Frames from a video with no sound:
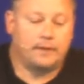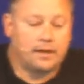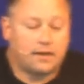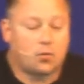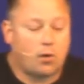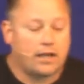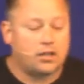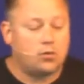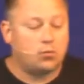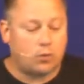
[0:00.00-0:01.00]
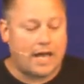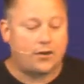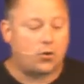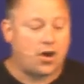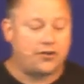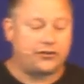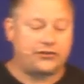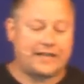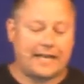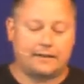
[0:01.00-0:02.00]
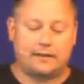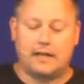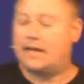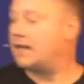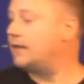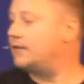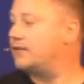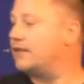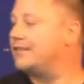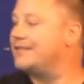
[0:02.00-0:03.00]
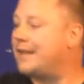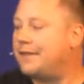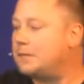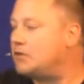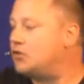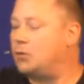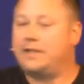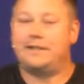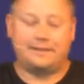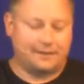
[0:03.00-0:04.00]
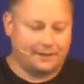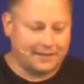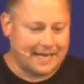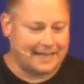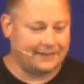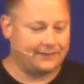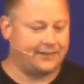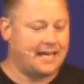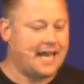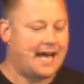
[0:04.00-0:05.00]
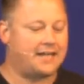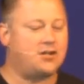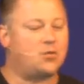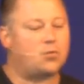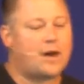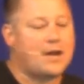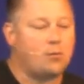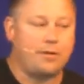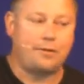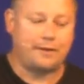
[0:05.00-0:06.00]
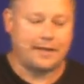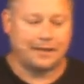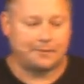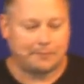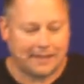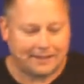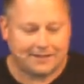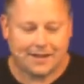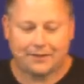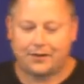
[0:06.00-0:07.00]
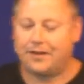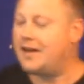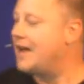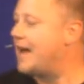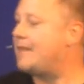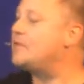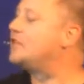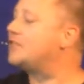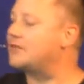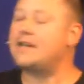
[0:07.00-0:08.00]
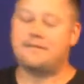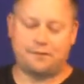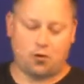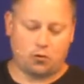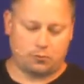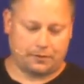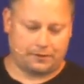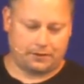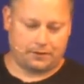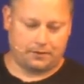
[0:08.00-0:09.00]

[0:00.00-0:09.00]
than what you read or understand. Again, there's, there's nothing between the lines. I didn't write one thing and mean another. I've been straightforward with you.